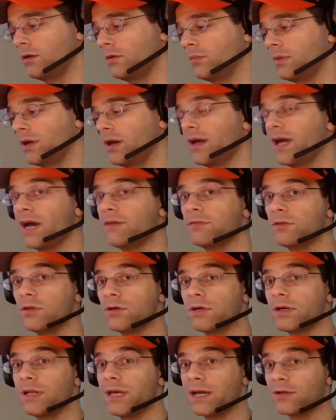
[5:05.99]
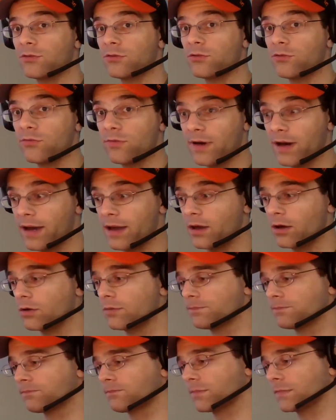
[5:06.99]
May I have a look at Hector's
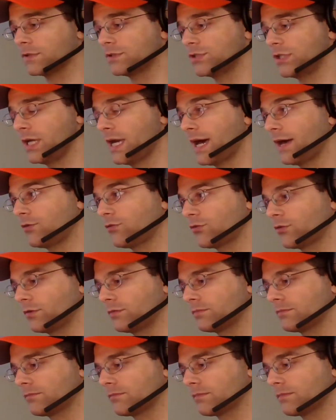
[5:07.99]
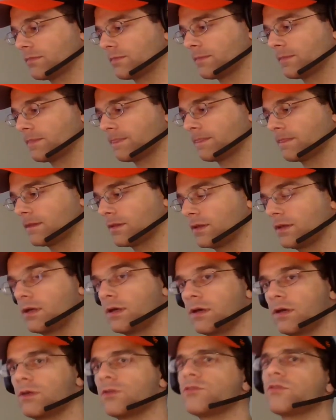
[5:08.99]
file? she asked.
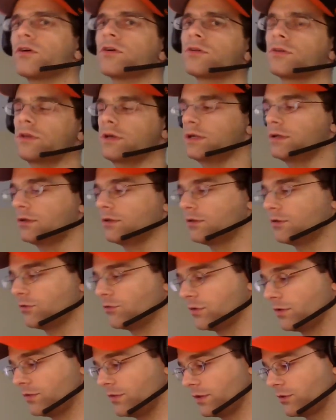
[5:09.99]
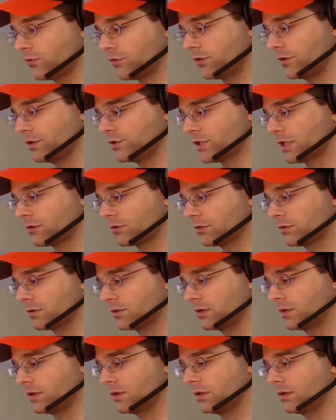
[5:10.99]
Certainly, said the Attorney General.
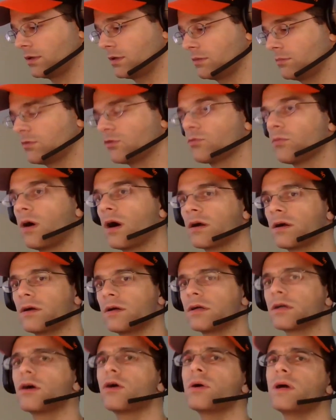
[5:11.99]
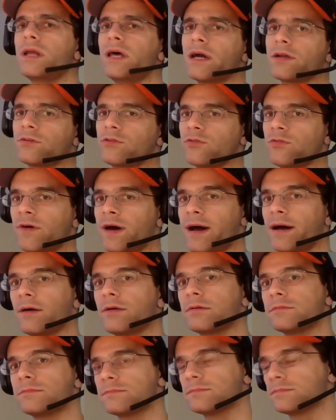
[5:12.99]
Miss Walker, go get Hector's
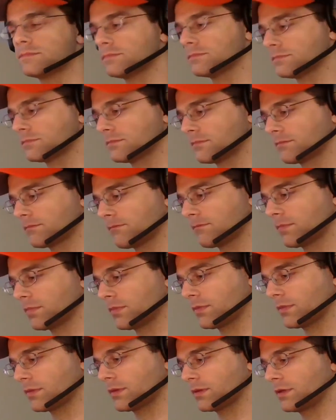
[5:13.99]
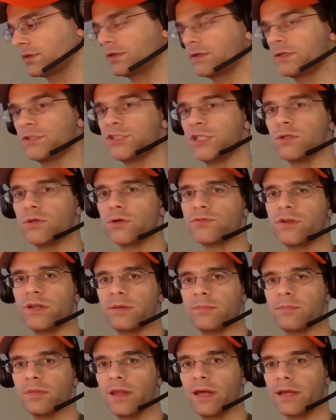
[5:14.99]
file. She looked at
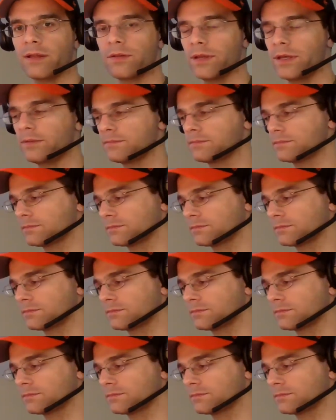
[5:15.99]
him blankly.